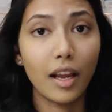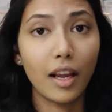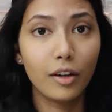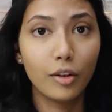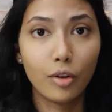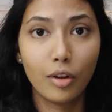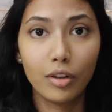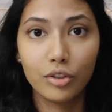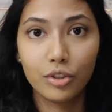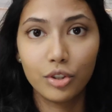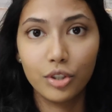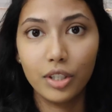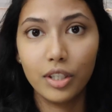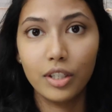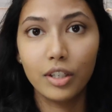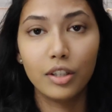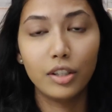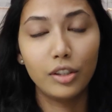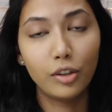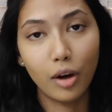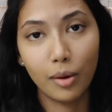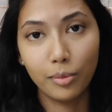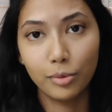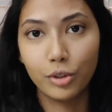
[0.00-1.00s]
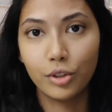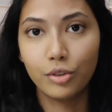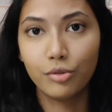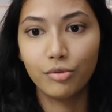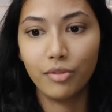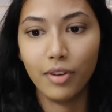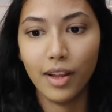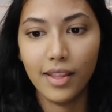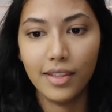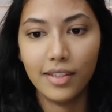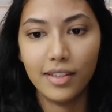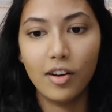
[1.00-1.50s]
technology adoption
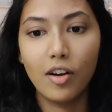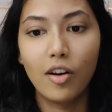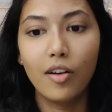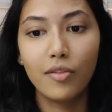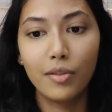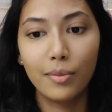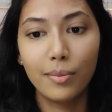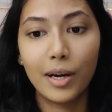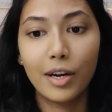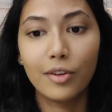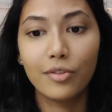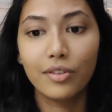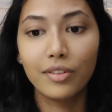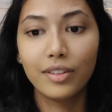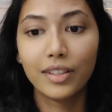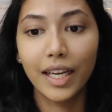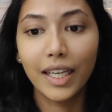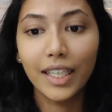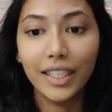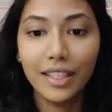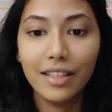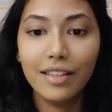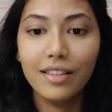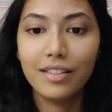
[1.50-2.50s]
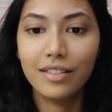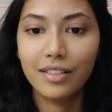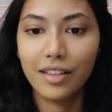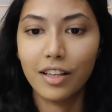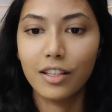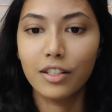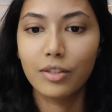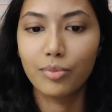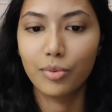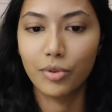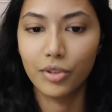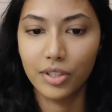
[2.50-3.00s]
rates of about
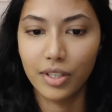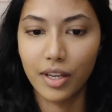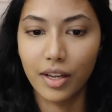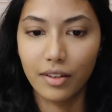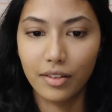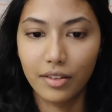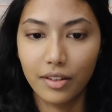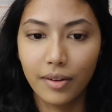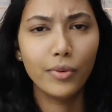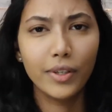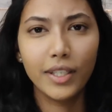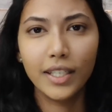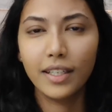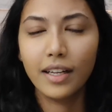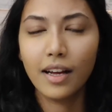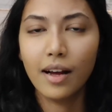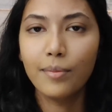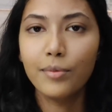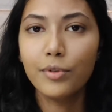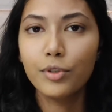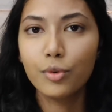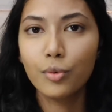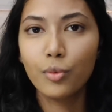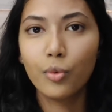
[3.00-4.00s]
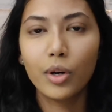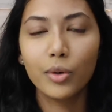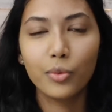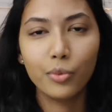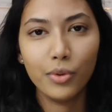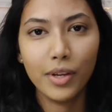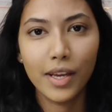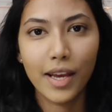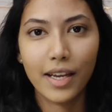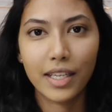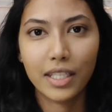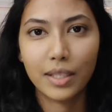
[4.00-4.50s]
96%. When it comes to what
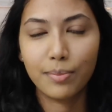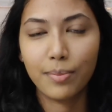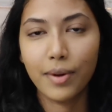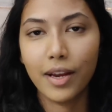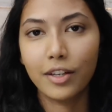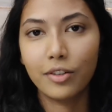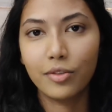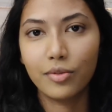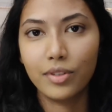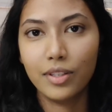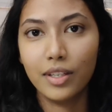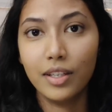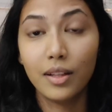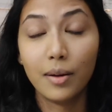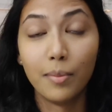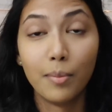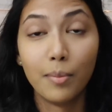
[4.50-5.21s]
we expect to see the